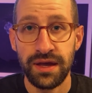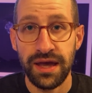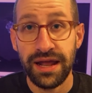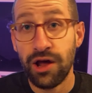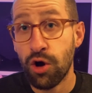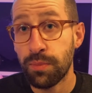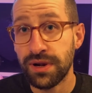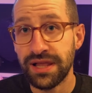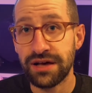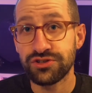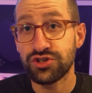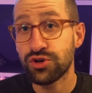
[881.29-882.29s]
And I hope it
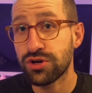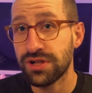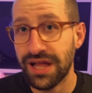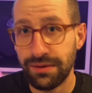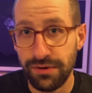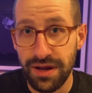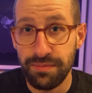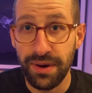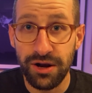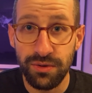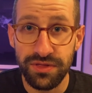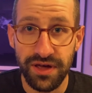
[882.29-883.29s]
allows you to collaborate
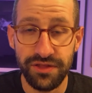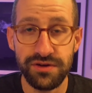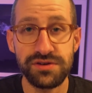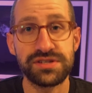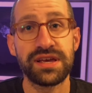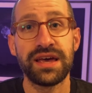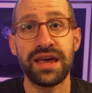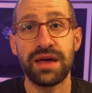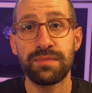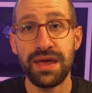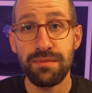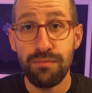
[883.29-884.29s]
better with others and
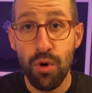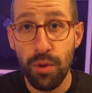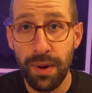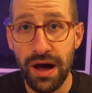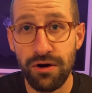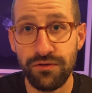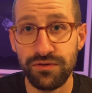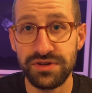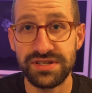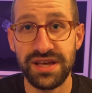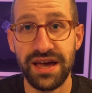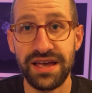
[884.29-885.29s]
make more powerful
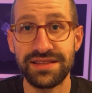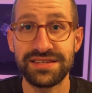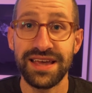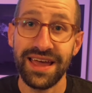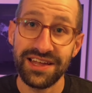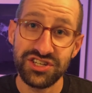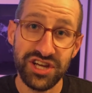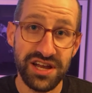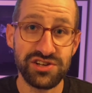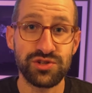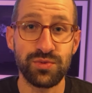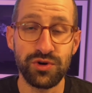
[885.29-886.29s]
designs and
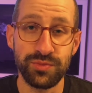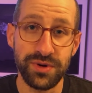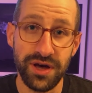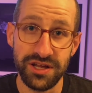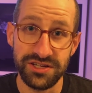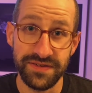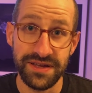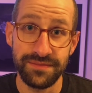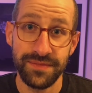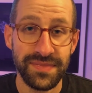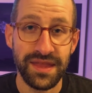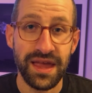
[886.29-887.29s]
change the world because of it.
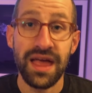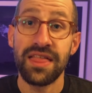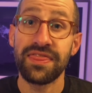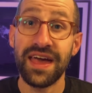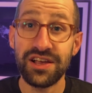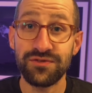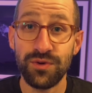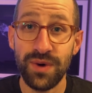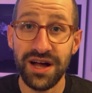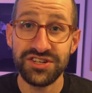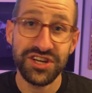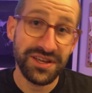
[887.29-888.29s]
Thanks for
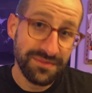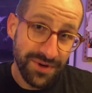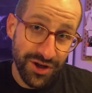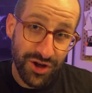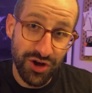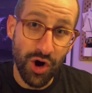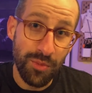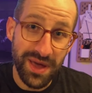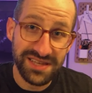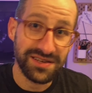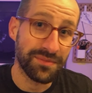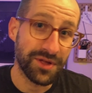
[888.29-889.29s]
watching. Go make
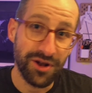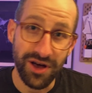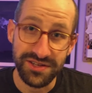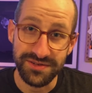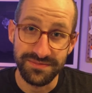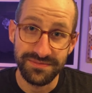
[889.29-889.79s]
something awesome.